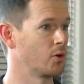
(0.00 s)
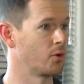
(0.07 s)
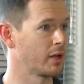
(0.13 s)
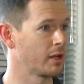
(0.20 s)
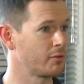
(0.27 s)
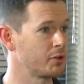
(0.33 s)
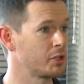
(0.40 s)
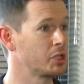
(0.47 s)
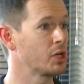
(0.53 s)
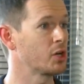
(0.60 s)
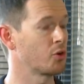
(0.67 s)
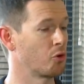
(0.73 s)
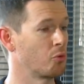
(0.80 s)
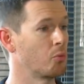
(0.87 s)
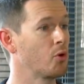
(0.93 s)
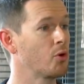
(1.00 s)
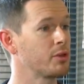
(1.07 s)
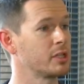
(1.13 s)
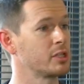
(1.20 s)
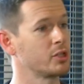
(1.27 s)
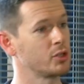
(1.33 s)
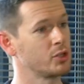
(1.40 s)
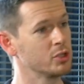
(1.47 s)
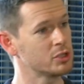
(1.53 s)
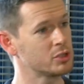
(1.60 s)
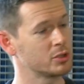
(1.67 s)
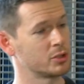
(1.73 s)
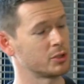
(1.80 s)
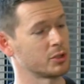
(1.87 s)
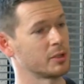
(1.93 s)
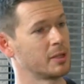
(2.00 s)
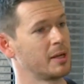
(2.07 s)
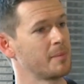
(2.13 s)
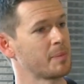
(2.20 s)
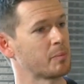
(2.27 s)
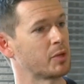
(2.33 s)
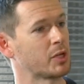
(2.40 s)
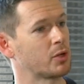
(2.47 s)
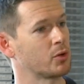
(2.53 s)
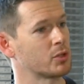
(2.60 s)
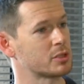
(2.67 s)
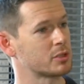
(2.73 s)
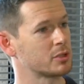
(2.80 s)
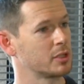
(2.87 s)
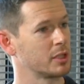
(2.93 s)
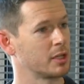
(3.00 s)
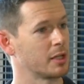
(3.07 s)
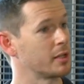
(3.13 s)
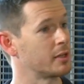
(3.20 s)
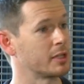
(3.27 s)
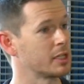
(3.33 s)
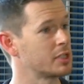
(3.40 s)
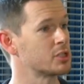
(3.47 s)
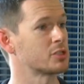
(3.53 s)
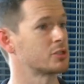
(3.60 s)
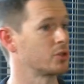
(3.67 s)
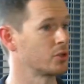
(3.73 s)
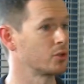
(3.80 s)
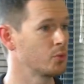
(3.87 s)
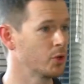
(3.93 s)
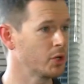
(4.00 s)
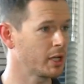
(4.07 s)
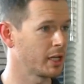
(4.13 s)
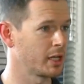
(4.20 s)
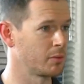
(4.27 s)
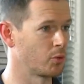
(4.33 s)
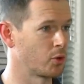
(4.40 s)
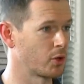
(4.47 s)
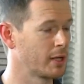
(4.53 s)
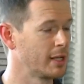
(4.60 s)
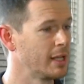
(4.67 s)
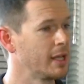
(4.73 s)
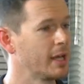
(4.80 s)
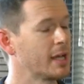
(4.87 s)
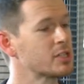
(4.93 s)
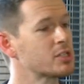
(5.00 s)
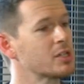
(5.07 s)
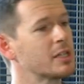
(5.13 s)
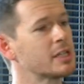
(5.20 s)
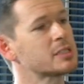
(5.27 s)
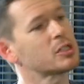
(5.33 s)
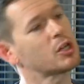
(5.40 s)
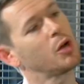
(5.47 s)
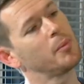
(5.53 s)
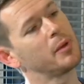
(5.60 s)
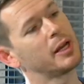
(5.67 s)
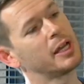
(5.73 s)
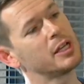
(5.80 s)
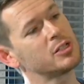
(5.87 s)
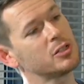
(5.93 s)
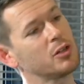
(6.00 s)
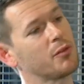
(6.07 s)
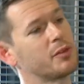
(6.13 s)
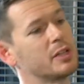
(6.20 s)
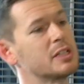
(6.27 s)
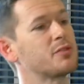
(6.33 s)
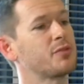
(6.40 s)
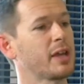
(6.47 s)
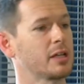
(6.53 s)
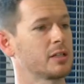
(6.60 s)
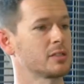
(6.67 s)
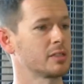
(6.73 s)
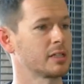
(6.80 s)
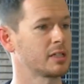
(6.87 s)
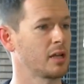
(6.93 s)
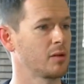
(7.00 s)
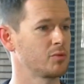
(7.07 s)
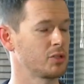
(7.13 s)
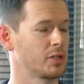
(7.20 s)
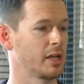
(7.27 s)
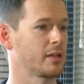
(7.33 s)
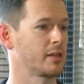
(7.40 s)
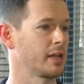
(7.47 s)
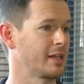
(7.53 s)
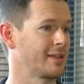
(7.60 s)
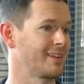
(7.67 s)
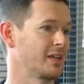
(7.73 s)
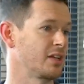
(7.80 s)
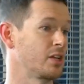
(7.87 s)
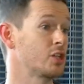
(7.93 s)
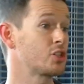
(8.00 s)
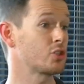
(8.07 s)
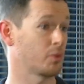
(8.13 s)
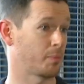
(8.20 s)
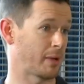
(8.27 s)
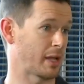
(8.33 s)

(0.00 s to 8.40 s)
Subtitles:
or every year or more than you used to do, because they just don't work anymore. And so there's a combination of these factors that come together in the initial